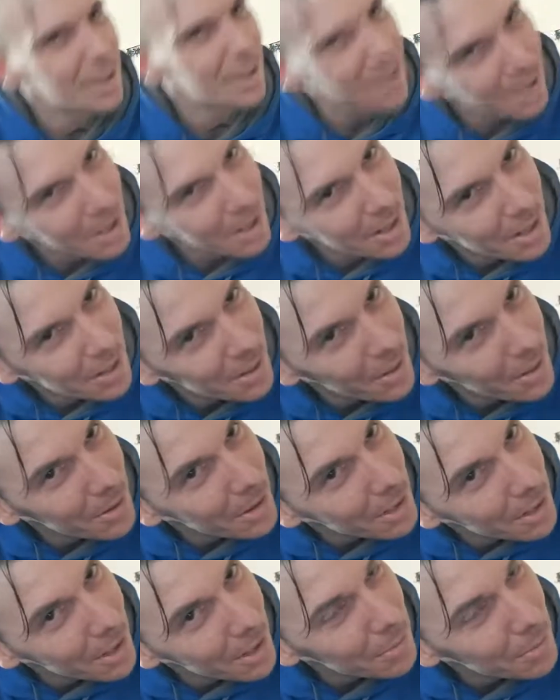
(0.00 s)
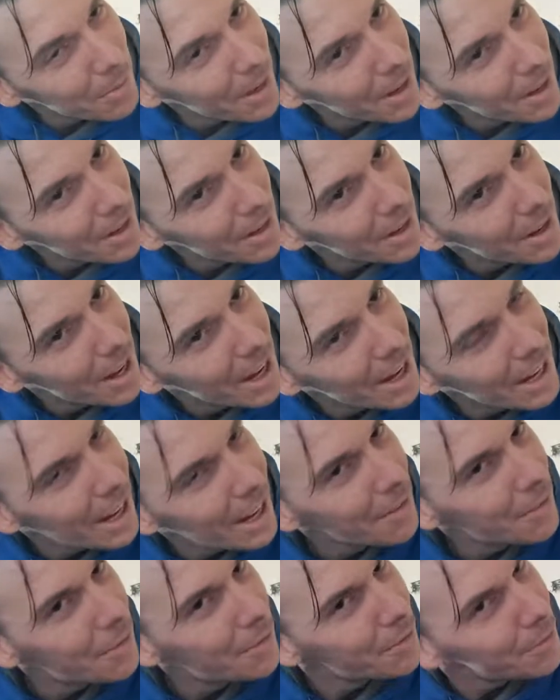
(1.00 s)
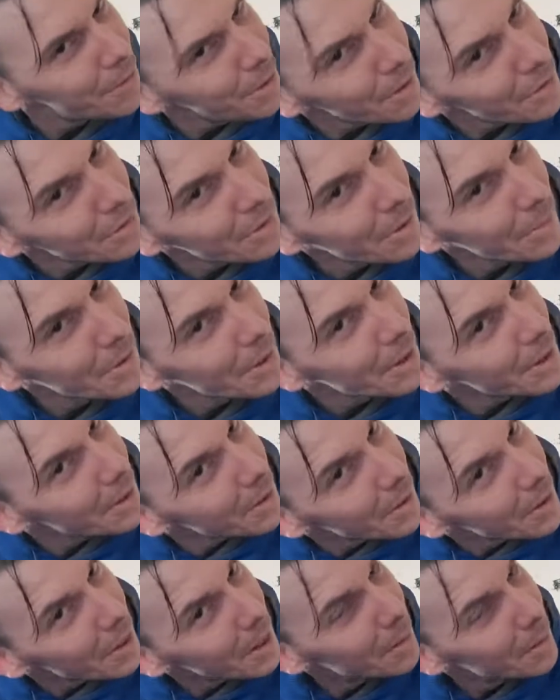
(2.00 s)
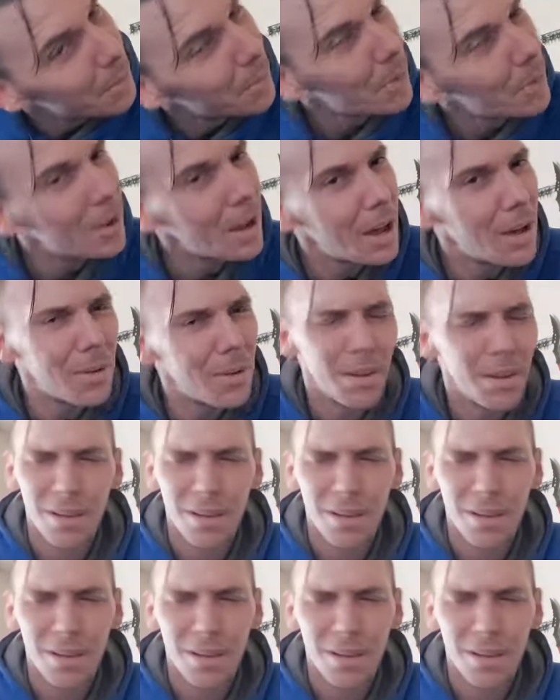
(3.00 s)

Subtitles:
And I go and I touch my head, and I feel something in there, and I pull out.